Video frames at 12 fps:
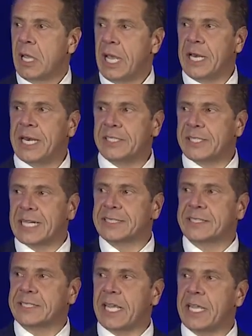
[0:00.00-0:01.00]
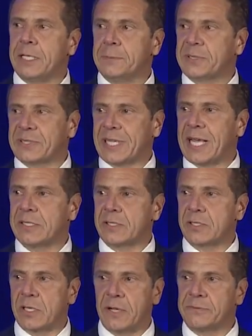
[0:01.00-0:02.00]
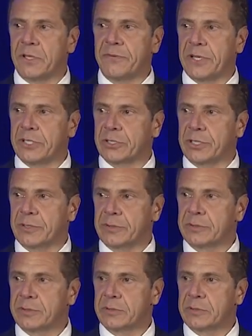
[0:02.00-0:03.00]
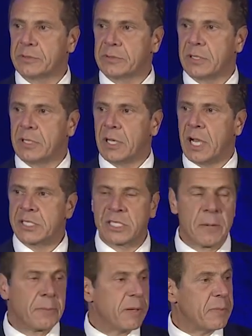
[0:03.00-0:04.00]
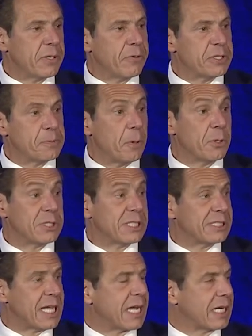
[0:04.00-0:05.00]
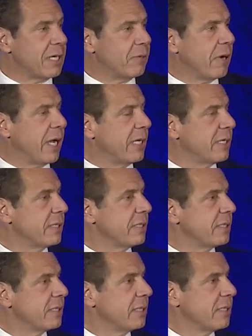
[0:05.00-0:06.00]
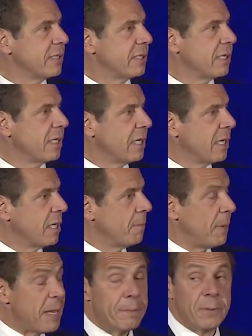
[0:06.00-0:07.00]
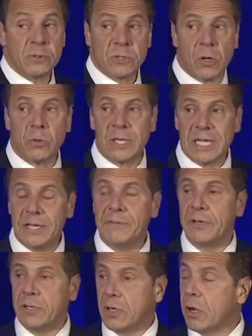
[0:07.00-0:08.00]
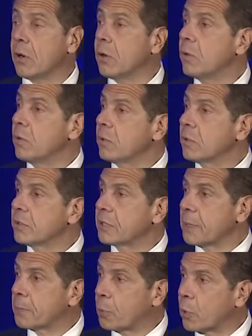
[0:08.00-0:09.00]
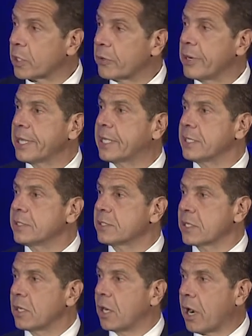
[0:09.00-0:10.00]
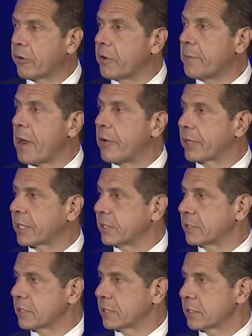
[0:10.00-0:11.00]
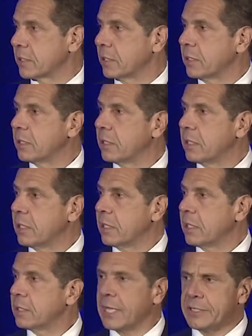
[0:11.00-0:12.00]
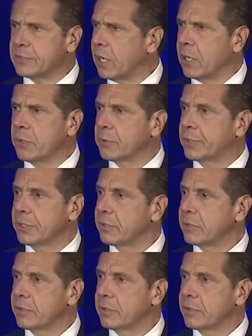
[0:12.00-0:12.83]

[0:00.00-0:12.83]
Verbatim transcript: it is that same sense of division. Assemblyman Crespo is exactly right. People don't even know that Puerto Ricans are Americans. They don't.